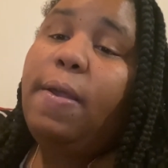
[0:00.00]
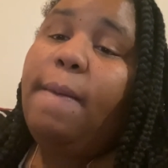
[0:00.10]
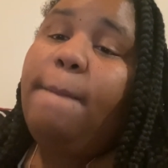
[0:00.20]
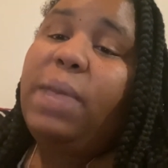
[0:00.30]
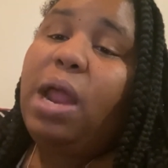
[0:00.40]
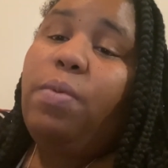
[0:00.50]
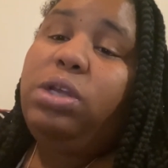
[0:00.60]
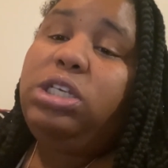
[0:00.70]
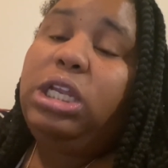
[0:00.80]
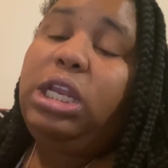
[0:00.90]
but I
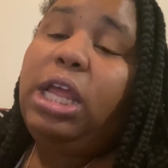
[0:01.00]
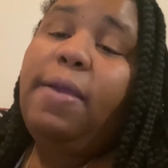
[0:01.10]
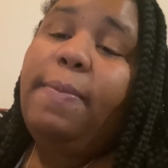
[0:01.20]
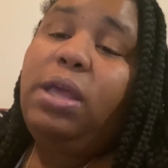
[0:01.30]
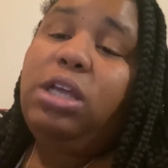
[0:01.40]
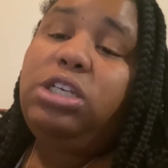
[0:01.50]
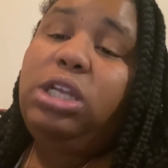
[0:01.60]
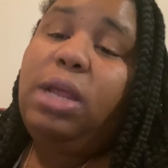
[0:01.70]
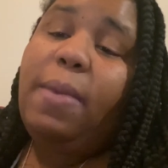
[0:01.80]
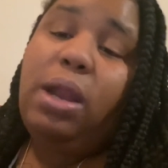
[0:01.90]
wish she didn't, because she
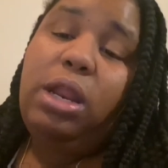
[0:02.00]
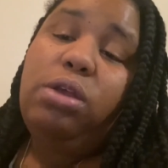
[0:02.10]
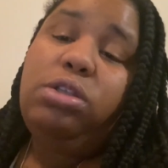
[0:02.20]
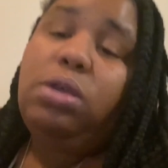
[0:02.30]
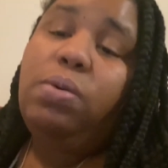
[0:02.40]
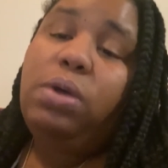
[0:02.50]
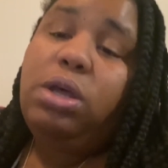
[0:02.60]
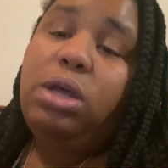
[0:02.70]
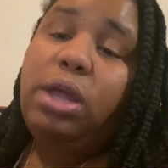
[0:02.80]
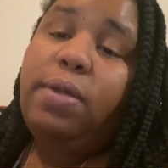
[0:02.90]
did my nails so
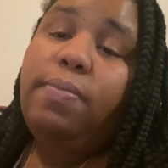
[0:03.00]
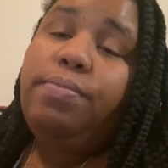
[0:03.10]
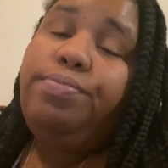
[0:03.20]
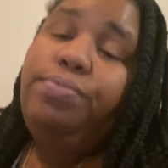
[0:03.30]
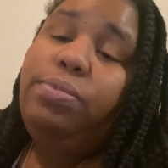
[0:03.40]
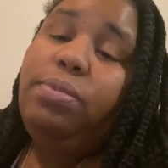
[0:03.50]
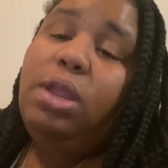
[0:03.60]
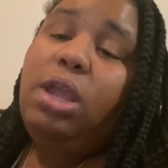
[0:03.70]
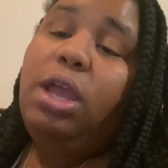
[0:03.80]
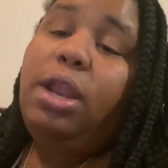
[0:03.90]
good.
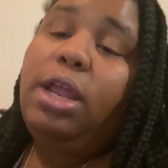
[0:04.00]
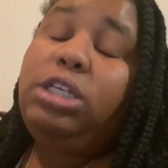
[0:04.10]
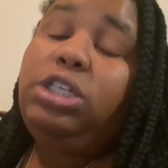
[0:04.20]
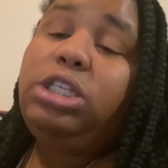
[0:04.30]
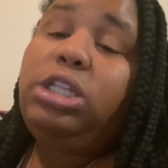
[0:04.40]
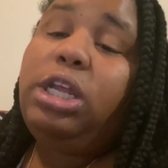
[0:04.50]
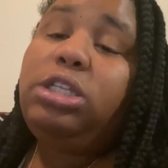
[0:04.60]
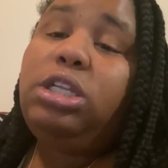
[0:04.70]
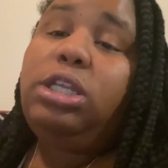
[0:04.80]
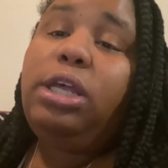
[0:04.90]
And that's just things
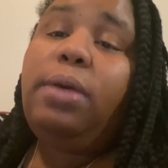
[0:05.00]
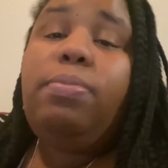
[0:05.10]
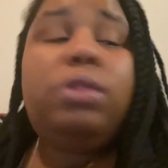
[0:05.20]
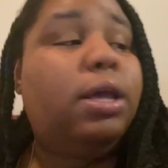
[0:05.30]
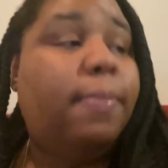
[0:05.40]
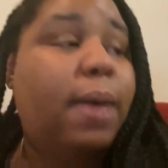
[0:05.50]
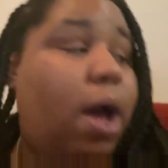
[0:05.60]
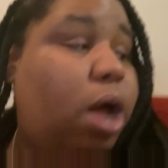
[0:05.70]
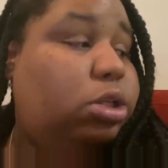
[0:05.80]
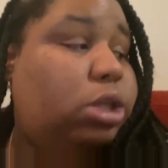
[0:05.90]
to think about
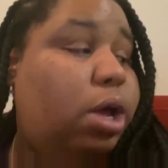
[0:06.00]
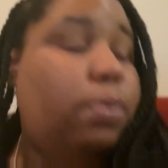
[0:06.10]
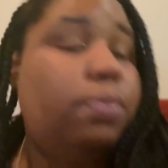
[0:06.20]
also.